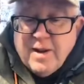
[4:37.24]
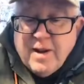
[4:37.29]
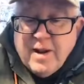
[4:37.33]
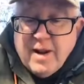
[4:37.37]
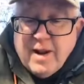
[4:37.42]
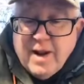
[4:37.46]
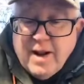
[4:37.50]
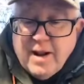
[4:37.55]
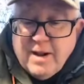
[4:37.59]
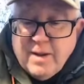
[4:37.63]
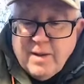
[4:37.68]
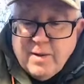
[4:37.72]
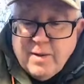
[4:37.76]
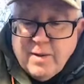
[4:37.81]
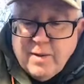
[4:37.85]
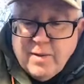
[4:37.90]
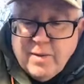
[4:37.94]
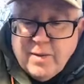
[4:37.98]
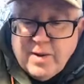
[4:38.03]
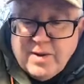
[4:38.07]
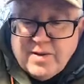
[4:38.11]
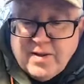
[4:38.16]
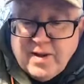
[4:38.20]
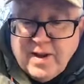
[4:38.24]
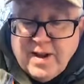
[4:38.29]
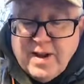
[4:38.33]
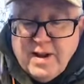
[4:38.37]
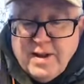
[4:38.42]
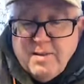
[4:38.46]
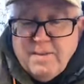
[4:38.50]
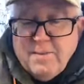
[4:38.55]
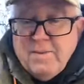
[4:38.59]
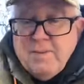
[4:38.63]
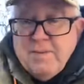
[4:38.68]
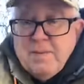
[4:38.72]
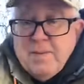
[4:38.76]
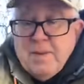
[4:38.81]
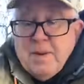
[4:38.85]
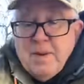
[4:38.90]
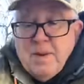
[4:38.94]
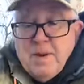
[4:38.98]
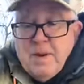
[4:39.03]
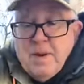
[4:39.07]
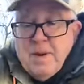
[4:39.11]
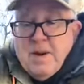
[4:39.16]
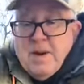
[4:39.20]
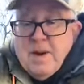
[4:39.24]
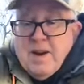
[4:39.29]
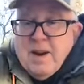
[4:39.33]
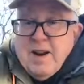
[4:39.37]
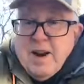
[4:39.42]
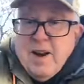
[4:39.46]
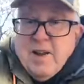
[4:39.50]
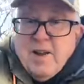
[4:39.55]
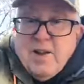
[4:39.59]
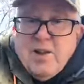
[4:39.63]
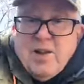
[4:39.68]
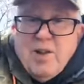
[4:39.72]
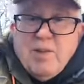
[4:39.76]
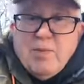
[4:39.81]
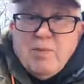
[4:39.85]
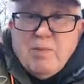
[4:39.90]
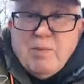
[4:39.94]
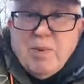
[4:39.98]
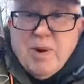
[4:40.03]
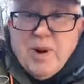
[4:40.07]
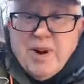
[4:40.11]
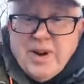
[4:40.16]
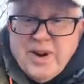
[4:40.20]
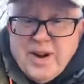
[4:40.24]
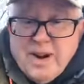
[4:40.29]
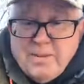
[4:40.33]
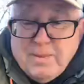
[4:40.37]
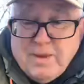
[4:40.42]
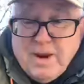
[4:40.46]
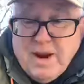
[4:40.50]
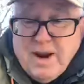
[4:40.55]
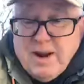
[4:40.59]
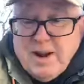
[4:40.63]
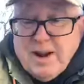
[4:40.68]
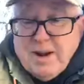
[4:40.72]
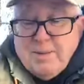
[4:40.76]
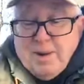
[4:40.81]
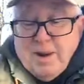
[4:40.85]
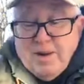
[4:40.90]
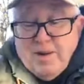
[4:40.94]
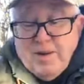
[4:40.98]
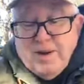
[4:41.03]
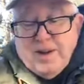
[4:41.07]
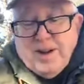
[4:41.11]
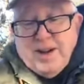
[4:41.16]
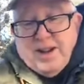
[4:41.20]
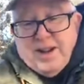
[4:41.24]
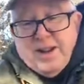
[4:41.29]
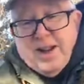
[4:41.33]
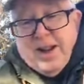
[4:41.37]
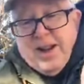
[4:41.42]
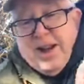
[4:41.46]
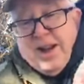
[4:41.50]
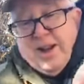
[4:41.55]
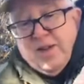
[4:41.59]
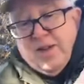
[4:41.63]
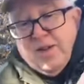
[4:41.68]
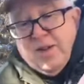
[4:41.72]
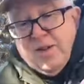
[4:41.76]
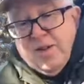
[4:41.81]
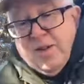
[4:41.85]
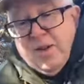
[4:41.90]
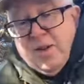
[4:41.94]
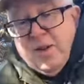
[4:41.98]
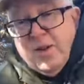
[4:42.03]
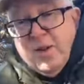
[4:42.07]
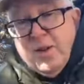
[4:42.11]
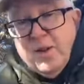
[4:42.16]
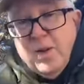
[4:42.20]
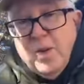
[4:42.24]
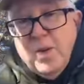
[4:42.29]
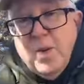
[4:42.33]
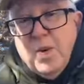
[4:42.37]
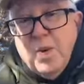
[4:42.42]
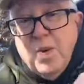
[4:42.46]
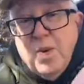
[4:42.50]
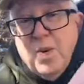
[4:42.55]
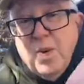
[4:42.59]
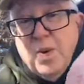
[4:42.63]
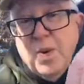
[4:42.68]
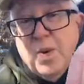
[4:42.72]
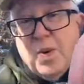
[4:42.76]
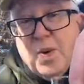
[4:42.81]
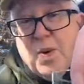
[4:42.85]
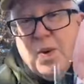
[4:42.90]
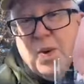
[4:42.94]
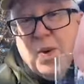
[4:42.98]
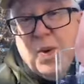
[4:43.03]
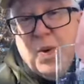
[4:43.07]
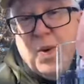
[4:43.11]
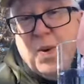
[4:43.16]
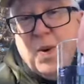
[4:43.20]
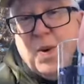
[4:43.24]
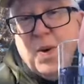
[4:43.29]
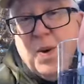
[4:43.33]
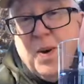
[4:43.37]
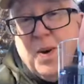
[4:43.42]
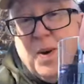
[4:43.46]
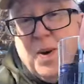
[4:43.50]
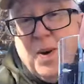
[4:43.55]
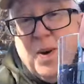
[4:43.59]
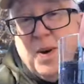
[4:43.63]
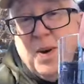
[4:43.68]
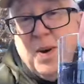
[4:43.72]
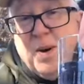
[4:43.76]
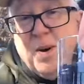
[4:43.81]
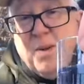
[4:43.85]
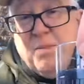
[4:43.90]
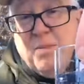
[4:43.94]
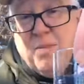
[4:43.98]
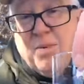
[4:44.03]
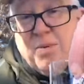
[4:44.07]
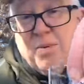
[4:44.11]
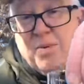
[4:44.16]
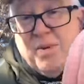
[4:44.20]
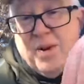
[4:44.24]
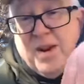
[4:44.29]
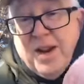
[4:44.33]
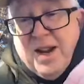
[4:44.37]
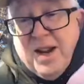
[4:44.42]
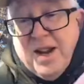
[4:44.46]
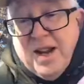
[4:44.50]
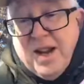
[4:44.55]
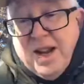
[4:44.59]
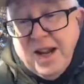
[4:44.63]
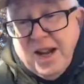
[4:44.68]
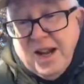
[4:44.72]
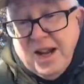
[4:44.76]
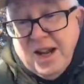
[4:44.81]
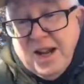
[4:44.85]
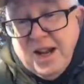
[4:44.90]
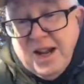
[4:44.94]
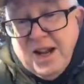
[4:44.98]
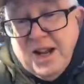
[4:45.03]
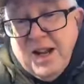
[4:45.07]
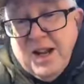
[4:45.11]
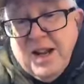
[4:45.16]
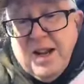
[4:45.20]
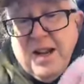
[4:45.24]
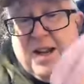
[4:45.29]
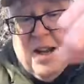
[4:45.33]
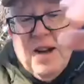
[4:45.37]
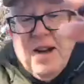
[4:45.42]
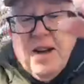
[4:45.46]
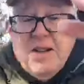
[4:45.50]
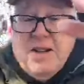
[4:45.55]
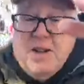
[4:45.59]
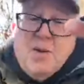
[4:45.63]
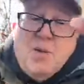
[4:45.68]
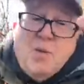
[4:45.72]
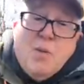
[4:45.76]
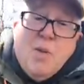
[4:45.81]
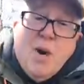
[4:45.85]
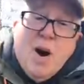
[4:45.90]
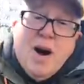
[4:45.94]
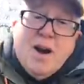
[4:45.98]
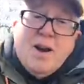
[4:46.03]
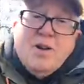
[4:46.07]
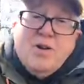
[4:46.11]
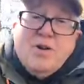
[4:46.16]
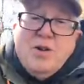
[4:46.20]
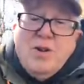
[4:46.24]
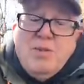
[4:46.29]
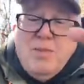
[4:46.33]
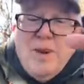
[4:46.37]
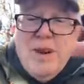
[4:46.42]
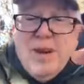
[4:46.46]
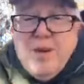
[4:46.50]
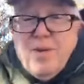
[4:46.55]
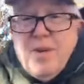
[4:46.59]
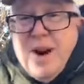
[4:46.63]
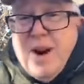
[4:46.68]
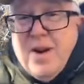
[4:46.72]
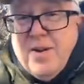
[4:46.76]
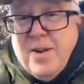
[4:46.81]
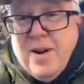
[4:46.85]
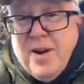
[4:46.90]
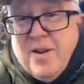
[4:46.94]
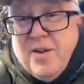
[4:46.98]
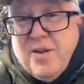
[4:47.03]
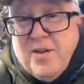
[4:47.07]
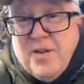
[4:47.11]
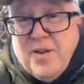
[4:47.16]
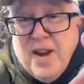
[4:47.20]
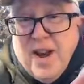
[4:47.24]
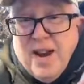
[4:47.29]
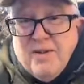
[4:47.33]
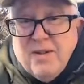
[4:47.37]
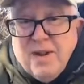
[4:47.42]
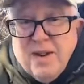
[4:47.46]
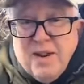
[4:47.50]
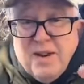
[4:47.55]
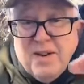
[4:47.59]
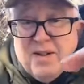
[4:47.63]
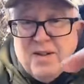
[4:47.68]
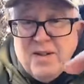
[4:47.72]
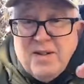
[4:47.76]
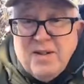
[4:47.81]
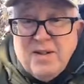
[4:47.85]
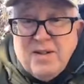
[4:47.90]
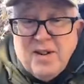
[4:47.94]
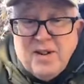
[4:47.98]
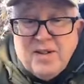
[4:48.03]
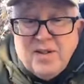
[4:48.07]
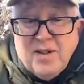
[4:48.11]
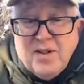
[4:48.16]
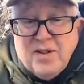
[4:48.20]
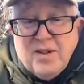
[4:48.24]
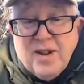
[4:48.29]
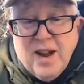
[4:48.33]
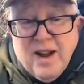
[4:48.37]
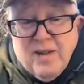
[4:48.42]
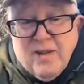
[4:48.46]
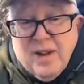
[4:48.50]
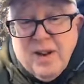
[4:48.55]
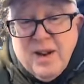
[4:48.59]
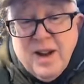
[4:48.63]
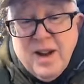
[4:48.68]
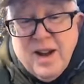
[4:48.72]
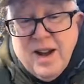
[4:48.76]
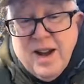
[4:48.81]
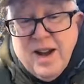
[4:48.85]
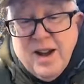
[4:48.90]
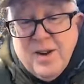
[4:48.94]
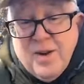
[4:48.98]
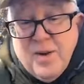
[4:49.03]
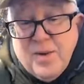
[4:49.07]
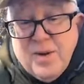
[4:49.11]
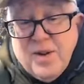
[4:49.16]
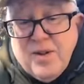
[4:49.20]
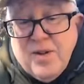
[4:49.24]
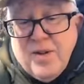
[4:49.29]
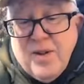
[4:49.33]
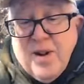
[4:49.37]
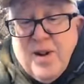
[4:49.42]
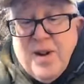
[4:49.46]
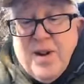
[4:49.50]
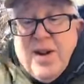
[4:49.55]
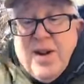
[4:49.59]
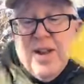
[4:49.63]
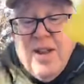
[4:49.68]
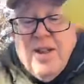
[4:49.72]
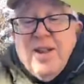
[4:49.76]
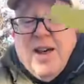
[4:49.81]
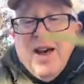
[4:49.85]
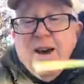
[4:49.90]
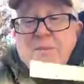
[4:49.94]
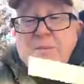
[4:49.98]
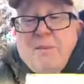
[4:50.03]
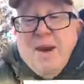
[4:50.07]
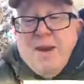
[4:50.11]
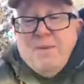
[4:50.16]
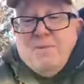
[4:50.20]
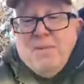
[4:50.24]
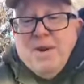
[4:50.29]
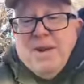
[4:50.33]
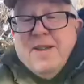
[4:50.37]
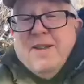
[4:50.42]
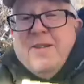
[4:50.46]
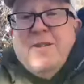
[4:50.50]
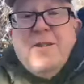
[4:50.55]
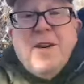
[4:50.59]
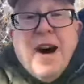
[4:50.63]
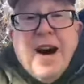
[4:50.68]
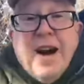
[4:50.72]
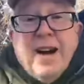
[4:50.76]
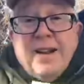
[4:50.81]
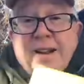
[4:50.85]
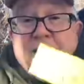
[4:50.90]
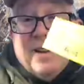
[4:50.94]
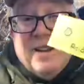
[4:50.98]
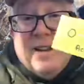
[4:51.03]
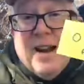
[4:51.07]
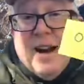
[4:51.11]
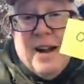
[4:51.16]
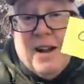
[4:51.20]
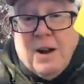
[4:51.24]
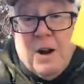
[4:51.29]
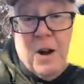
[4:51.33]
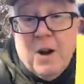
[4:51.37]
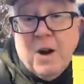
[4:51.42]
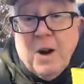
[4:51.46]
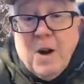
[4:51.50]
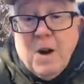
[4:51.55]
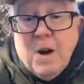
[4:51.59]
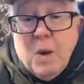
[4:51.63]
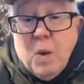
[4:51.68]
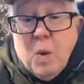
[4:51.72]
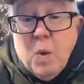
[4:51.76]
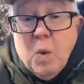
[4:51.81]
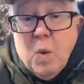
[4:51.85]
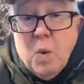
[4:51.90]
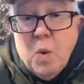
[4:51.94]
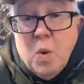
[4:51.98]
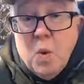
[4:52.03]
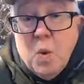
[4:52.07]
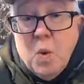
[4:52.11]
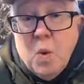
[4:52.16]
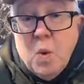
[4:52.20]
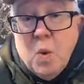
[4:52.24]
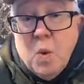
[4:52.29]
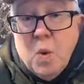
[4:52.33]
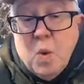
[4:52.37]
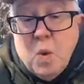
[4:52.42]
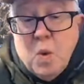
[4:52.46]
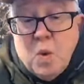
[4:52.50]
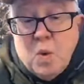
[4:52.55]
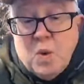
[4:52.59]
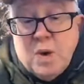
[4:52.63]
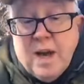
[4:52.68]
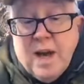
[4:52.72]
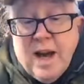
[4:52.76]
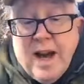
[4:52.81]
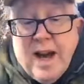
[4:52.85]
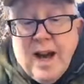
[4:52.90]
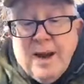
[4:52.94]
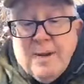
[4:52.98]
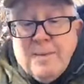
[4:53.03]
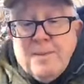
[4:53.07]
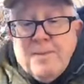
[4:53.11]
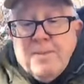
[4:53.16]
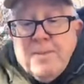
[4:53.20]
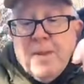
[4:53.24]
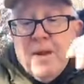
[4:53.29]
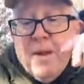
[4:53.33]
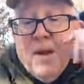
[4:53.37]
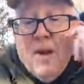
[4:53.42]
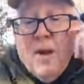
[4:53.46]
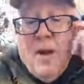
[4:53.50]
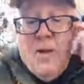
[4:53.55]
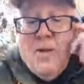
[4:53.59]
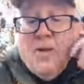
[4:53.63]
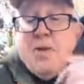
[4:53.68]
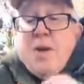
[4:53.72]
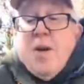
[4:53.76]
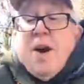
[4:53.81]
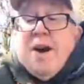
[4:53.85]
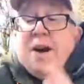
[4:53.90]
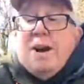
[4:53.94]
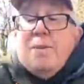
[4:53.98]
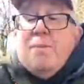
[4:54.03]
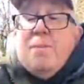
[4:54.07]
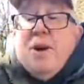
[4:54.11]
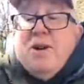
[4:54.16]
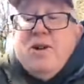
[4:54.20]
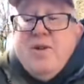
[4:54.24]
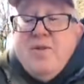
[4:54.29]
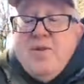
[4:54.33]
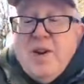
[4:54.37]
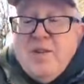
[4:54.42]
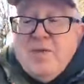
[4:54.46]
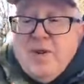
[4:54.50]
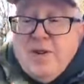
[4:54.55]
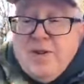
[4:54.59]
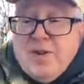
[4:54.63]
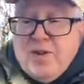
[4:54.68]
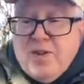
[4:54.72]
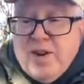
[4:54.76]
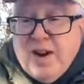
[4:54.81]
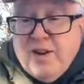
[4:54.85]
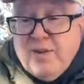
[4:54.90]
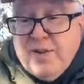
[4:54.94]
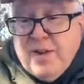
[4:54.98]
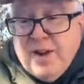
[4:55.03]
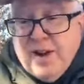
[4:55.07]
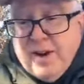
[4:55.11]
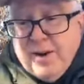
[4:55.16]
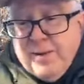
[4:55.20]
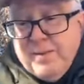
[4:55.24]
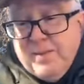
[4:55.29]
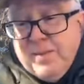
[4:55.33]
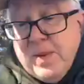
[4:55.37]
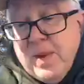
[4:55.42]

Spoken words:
and we see. Now this is pretty deep color, but look at this. Ooh, pretty. So water should be around our 7, 6 or 7. And notice, that might be the violet color. Okay. So I got a bunch of different stuff here.